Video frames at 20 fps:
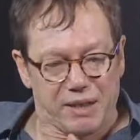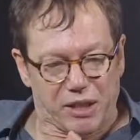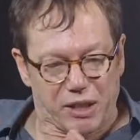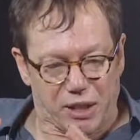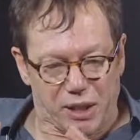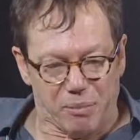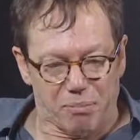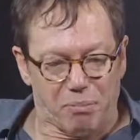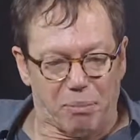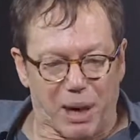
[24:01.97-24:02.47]

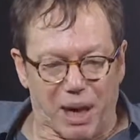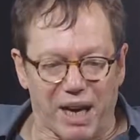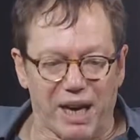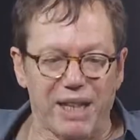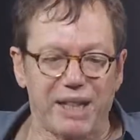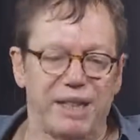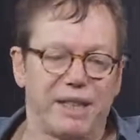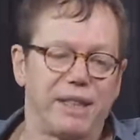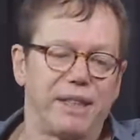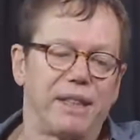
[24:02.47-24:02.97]

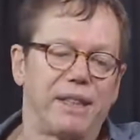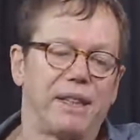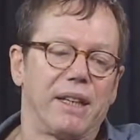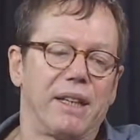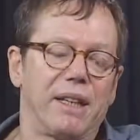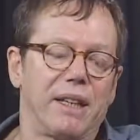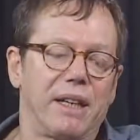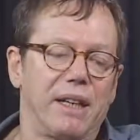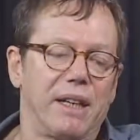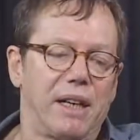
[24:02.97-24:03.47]
combine it
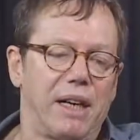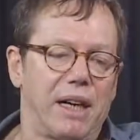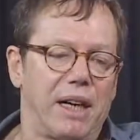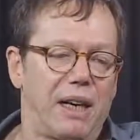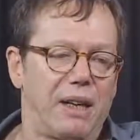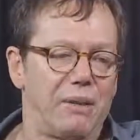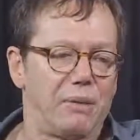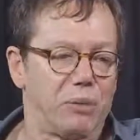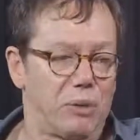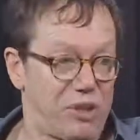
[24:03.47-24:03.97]

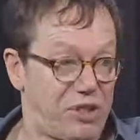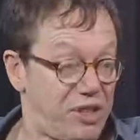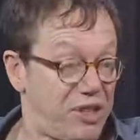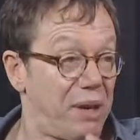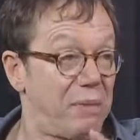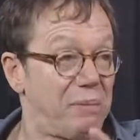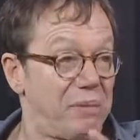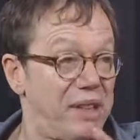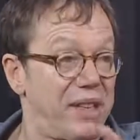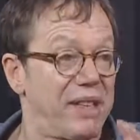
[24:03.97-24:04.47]
with
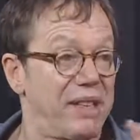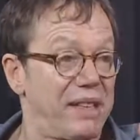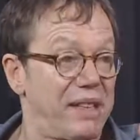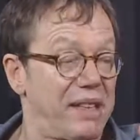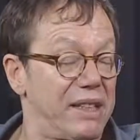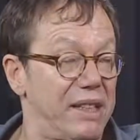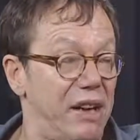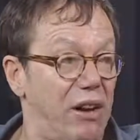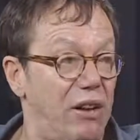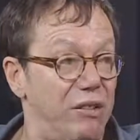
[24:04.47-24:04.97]
something
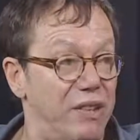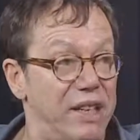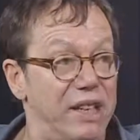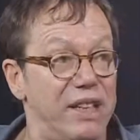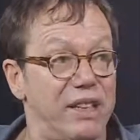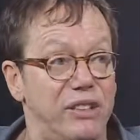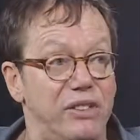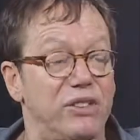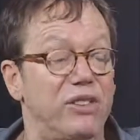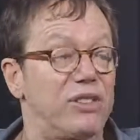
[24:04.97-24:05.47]
that
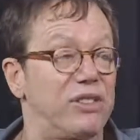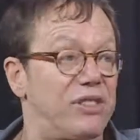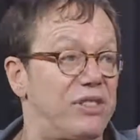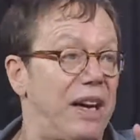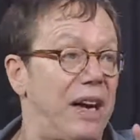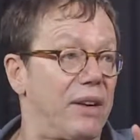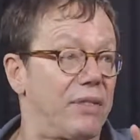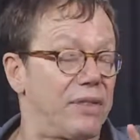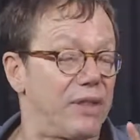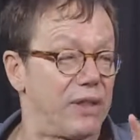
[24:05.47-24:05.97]
already exists
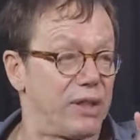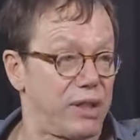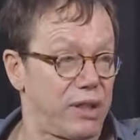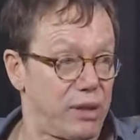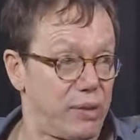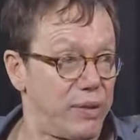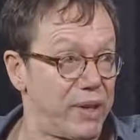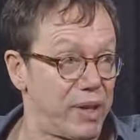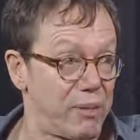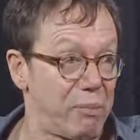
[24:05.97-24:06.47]
out there, a
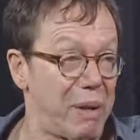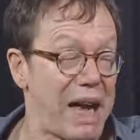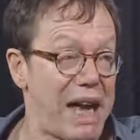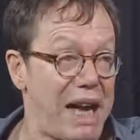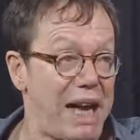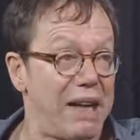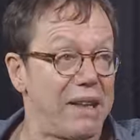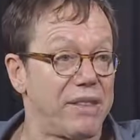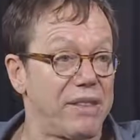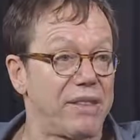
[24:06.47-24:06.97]
career
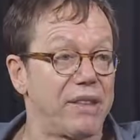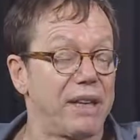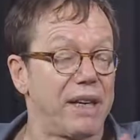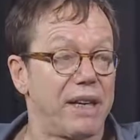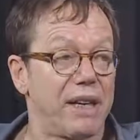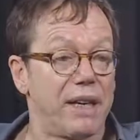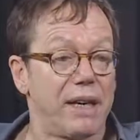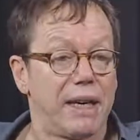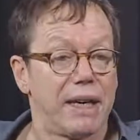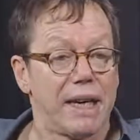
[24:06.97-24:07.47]
path,
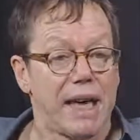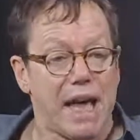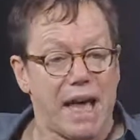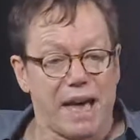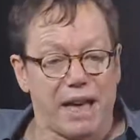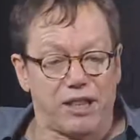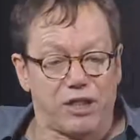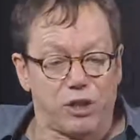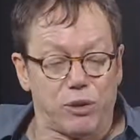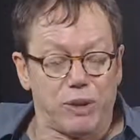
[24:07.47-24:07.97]

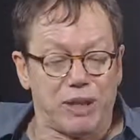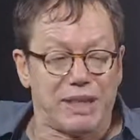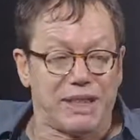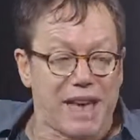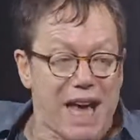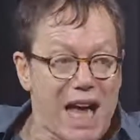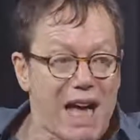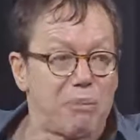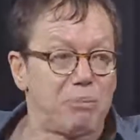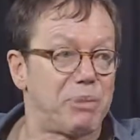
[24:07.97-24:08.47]
and to
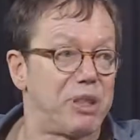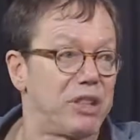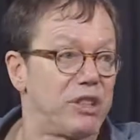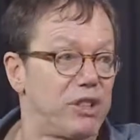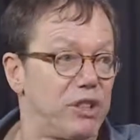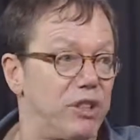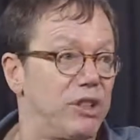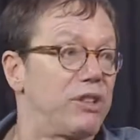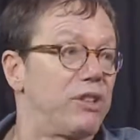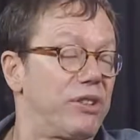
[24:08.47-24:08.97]
adapt it
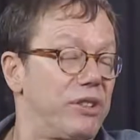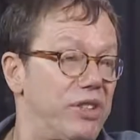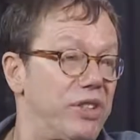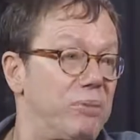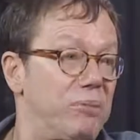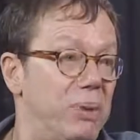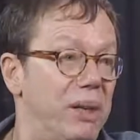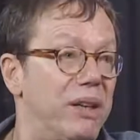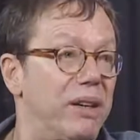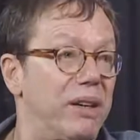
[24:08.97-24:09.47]
to your
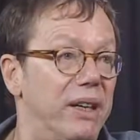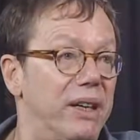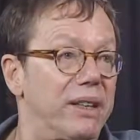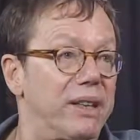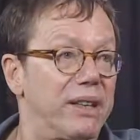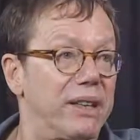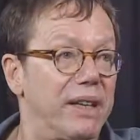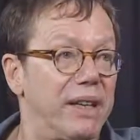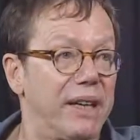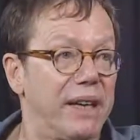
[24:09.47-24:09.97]

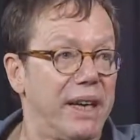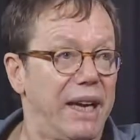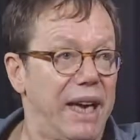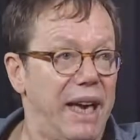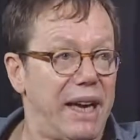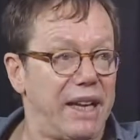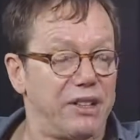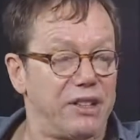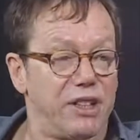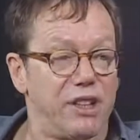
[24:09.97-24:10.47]
spirit
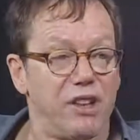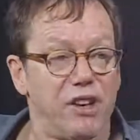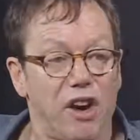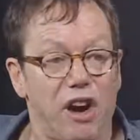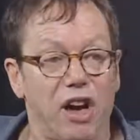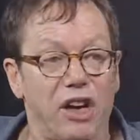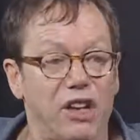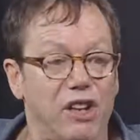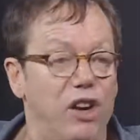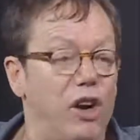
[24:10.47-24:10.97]
and to
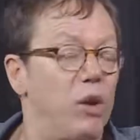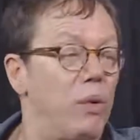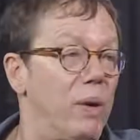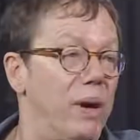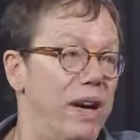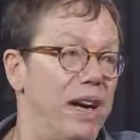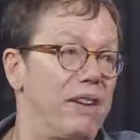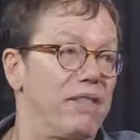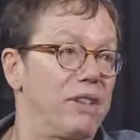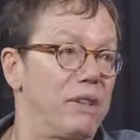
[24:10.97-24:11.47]
not go
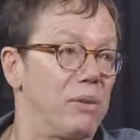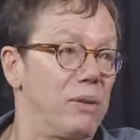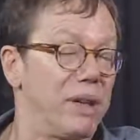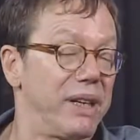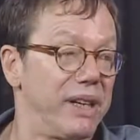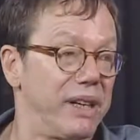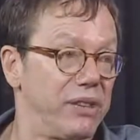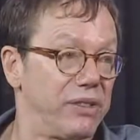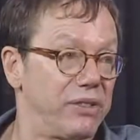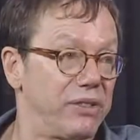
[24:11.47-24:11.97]
where
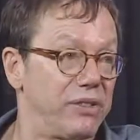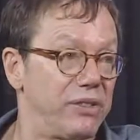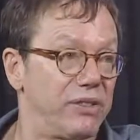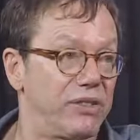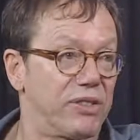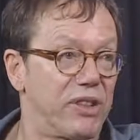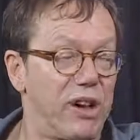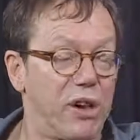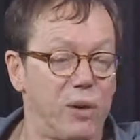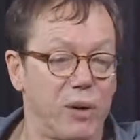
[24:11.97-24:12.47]
everyone else
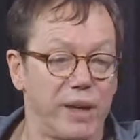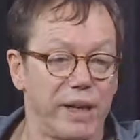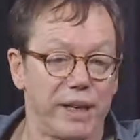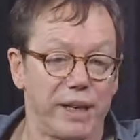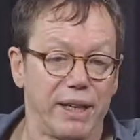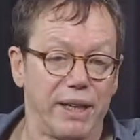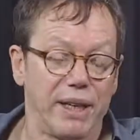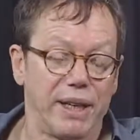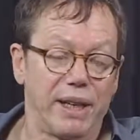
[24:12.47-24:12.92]
is going.